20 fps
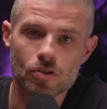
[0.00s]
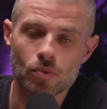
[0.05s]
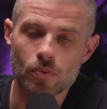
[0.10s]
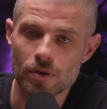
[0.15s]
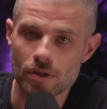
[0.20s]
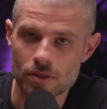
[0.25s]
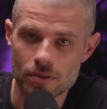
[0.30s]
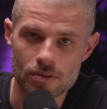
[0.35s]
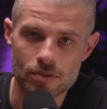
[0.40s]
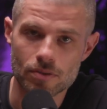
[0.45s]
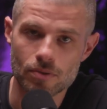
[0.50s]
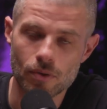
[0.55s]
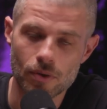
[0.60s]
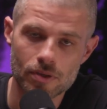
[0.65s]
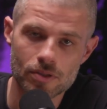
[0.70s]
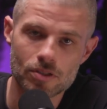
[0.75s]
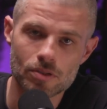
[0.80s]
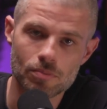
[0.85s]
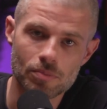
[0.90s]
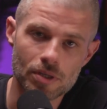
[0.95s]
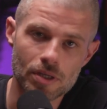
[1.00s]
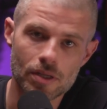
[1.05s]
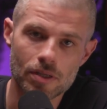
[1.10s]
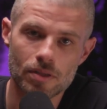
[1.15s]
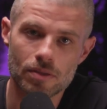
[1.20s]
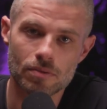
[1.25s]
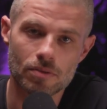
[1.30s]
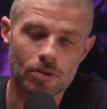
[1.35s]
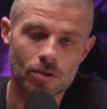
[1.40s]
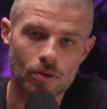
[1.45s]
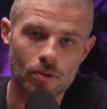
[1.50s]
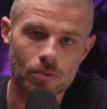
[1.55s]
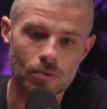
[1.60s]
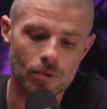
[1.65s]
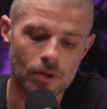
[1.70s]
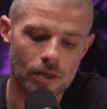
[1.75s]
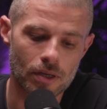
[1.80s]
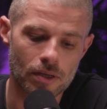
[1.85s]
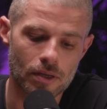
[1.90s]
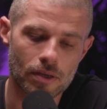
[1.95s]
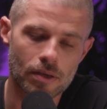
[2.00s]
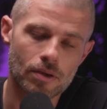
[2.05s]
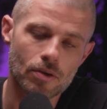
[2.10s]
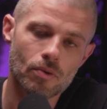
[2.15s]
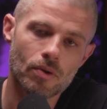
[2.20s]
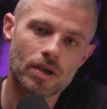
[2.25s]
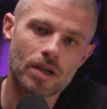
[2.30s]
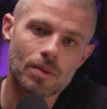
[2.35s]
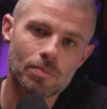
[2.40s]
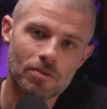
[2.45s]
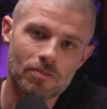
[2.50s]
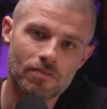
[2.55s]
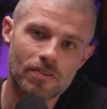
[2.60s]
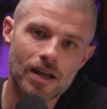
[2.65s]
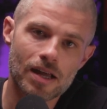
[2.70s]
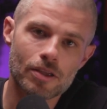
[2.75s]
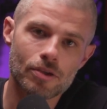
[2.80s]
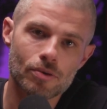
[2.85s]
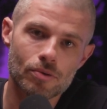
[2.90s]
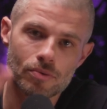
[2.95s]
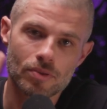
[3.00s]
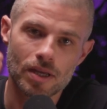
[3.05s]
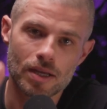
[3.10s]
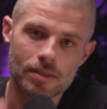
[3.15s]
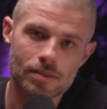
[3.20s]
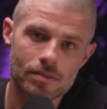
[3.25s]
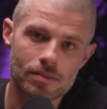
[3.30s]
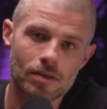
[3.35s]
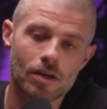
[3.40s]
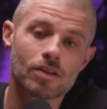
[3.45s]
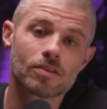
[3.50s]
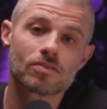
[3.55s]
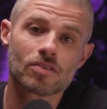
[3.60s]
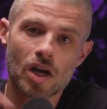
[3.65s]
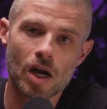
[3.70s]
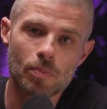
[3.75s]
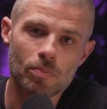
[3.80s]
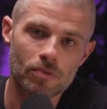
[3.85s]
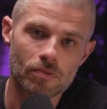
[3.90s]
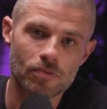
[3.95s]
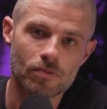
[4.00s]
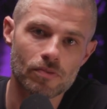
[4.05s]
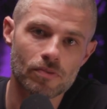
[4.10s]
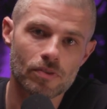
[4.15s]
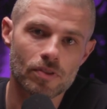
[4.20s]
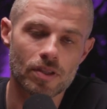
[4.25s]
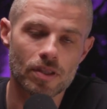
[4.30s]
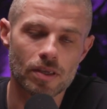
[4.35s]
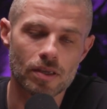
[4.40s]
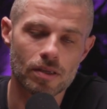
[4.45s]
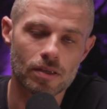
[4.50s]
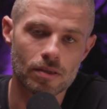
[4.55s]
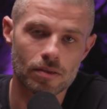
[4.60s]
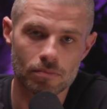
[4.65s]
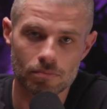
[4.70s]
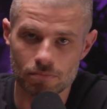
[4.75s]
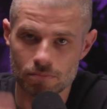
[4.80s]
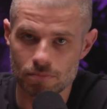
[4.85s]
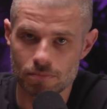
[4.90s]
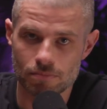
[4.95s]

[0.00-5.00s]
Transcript: SUI is going to be, going up in value, that's on top of the